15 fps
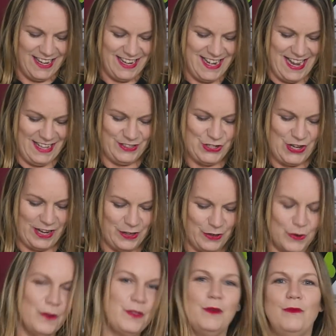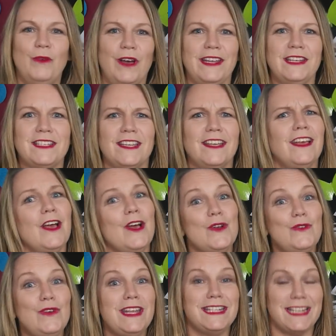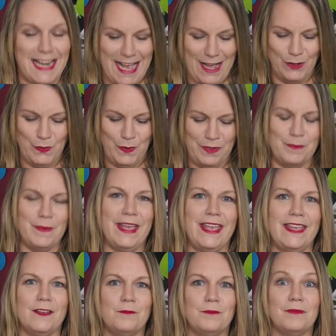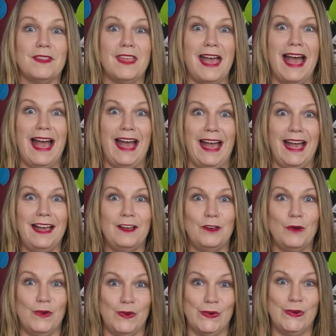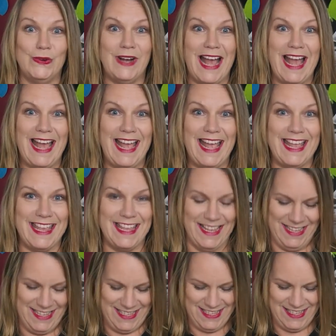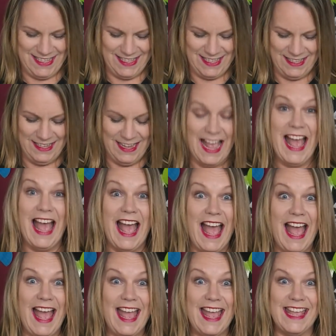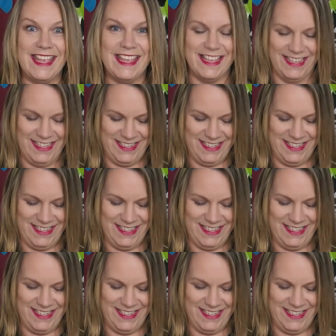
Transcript: Let's check you got them right. Read aloud with me. A or A. A.